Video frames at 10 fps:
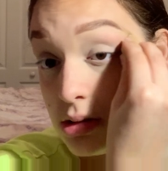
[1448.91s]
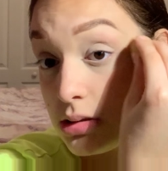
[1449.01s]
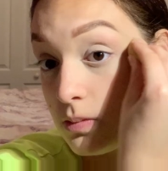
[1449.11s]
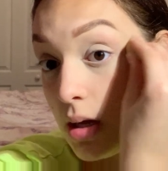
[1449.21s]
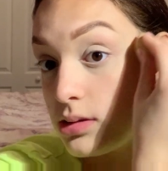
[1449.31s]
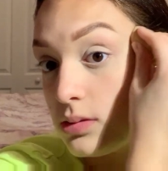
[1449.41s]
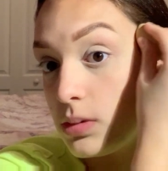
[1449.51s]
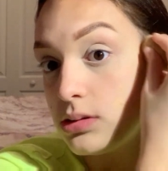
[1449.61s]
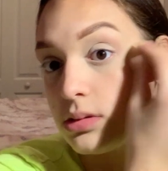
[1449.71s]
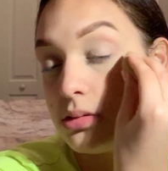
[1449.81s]
just mind your
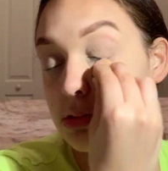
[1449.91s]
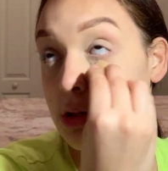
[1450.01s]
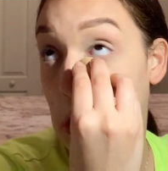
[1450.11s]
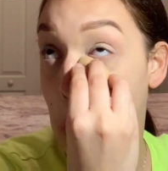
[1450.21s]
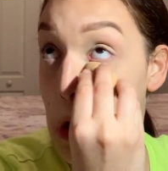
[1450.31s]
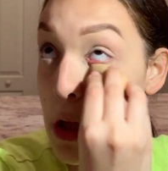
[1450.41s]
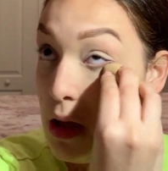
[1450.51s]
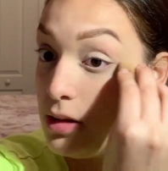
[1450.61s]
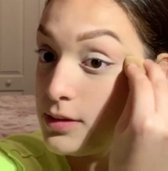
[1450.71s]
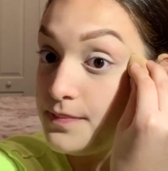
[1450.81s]
business, you know.
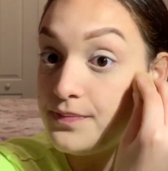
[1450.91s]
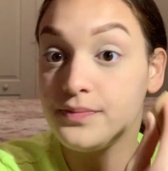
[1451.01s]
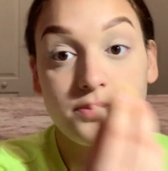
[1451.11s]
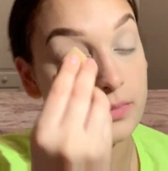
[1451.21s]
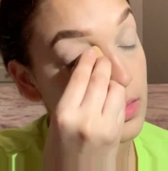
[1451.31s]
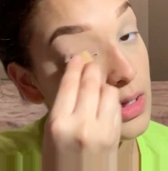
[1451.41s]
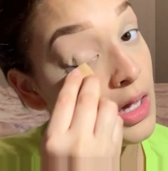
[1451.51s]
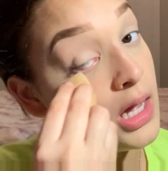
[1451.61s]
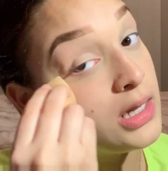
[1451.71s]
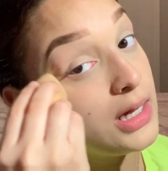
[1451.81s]

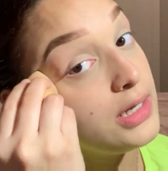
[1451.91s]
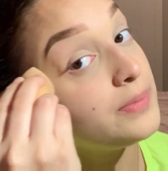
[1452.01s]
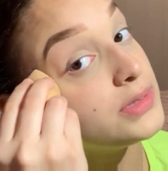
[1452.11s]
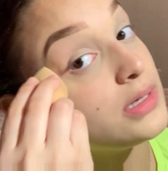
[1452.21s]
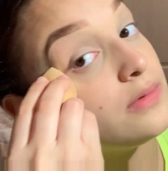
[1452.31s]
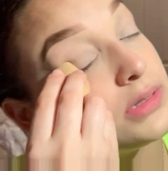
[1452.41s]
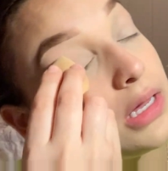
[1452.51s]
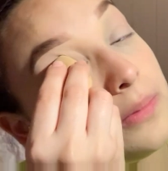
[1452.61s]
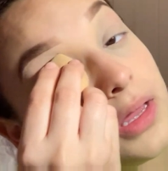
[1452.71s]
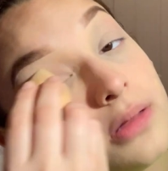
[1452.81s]
And 90% of the
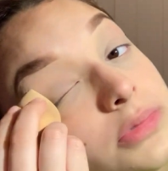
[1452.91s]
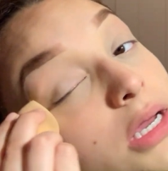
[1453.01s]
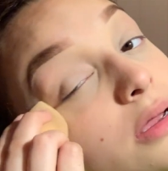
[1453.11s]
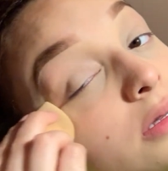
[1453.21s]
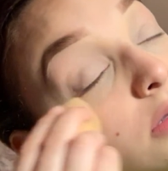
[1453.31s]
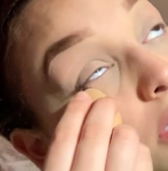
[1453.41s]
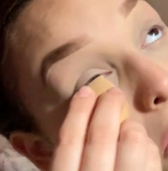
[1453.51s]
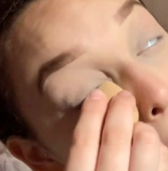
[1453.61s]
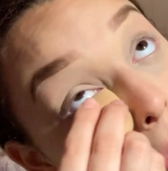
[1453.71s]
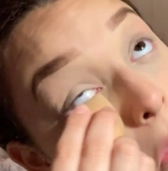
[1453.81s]
time I am tired, so